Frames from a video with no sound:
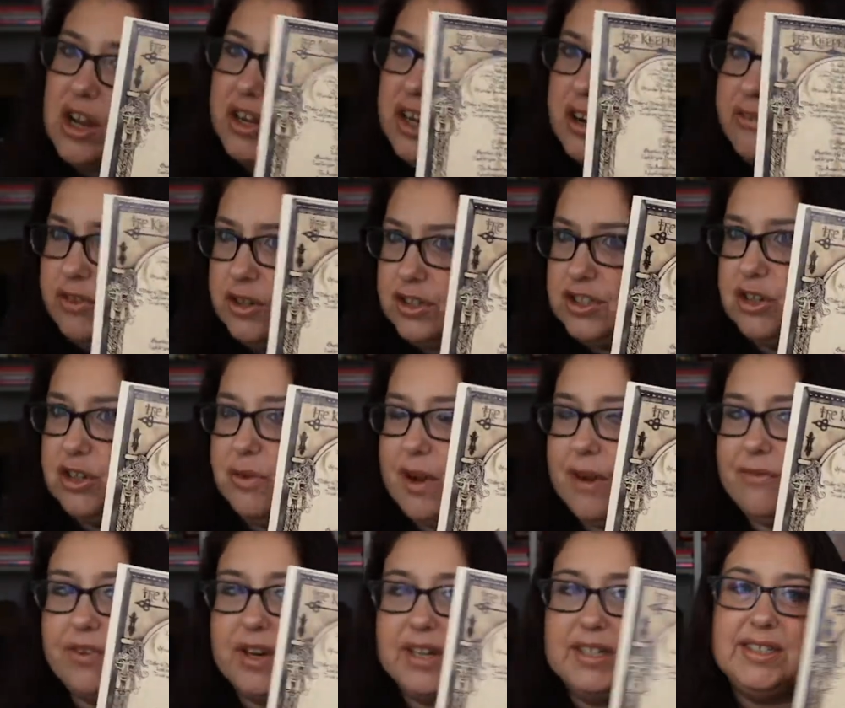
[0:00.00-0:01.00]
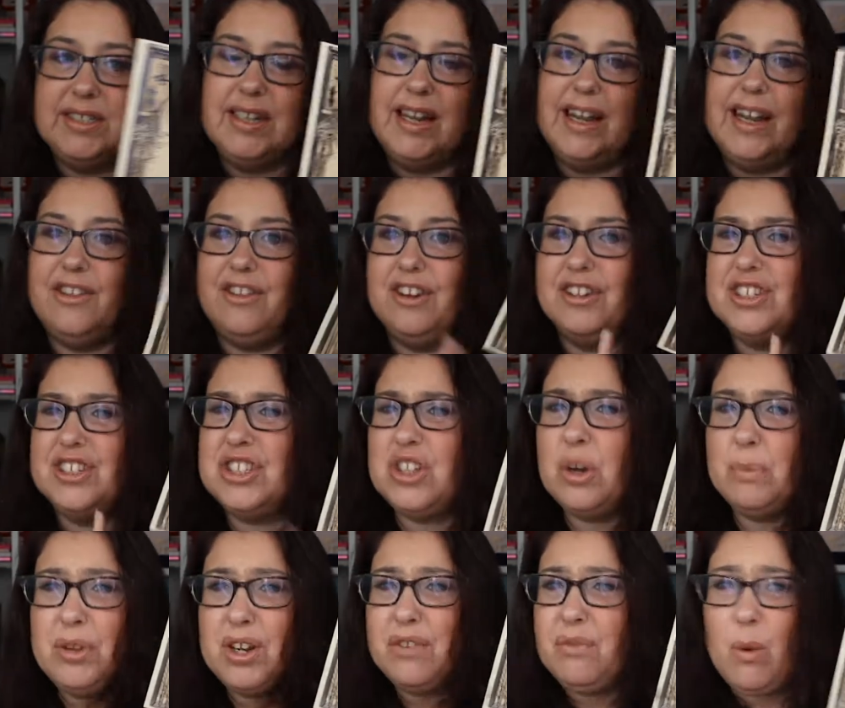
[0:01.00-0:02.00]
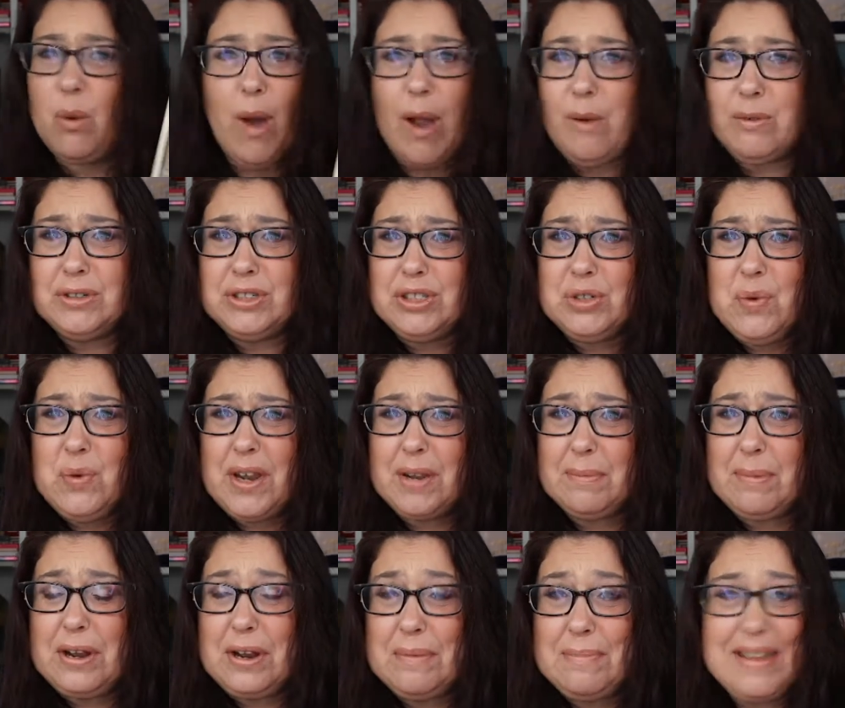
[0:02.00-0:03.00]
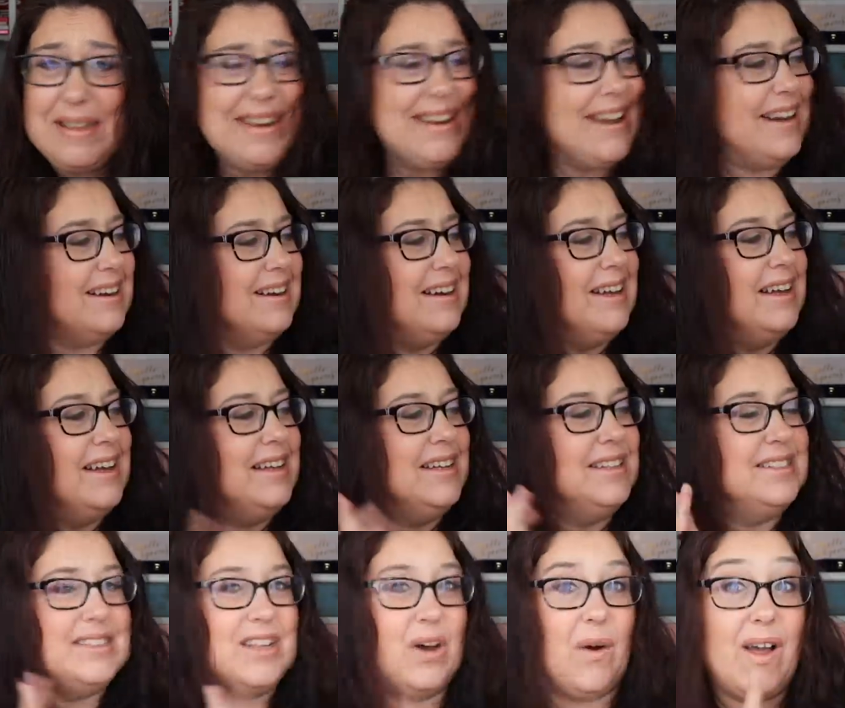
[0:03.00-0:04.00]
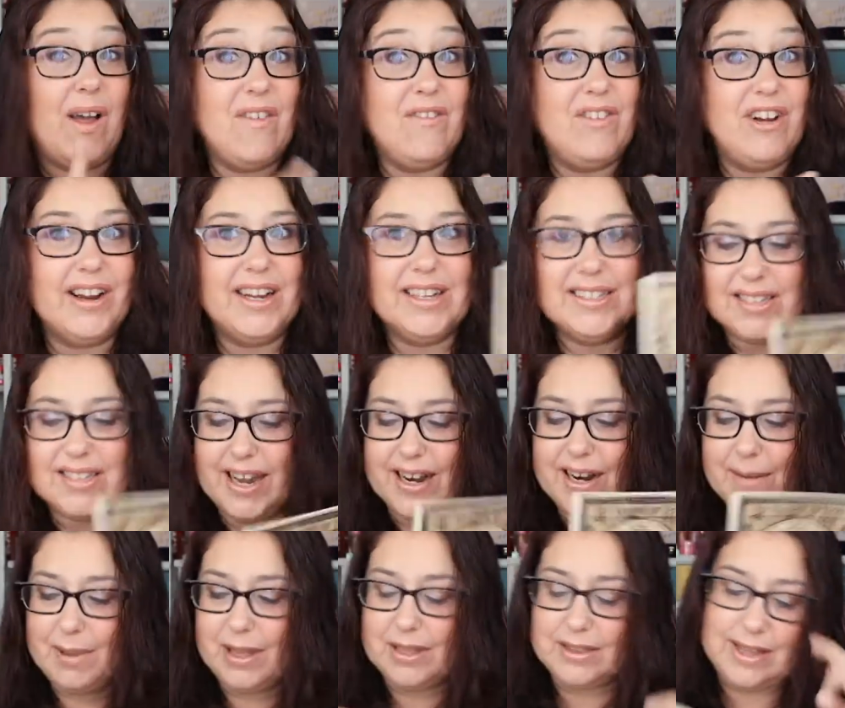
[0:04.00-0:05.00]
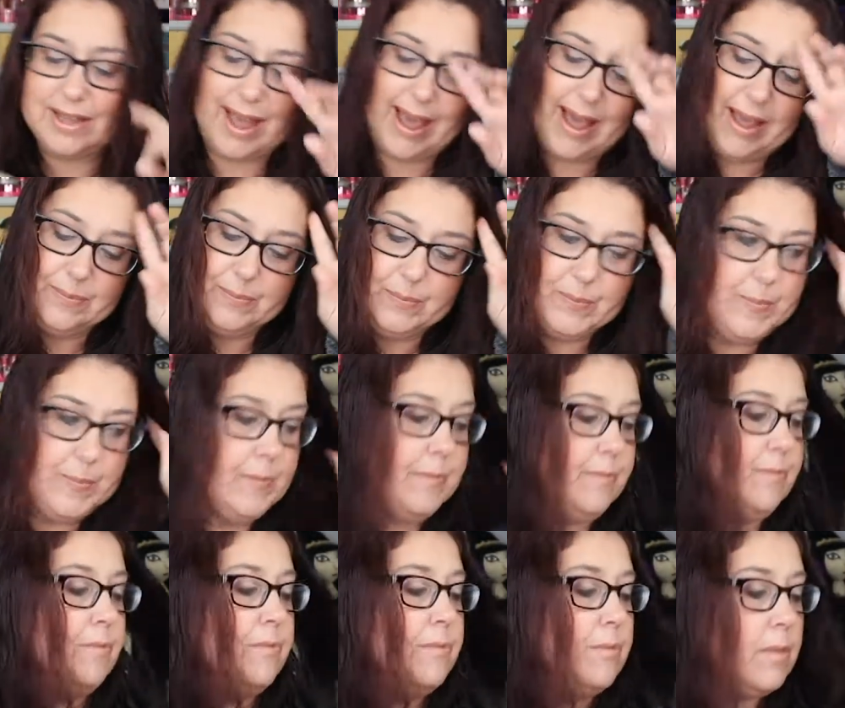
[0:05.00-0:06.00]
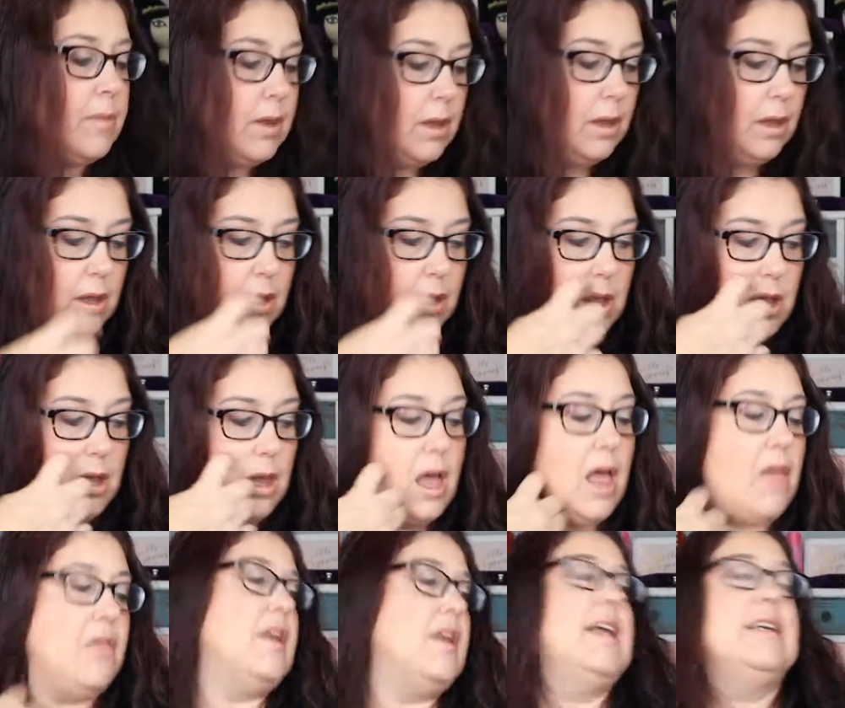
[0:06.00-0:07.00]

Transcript: know, your future reference, and they're just so beautiful. Why wouldn't you want to put them in there? So very excited about that. And the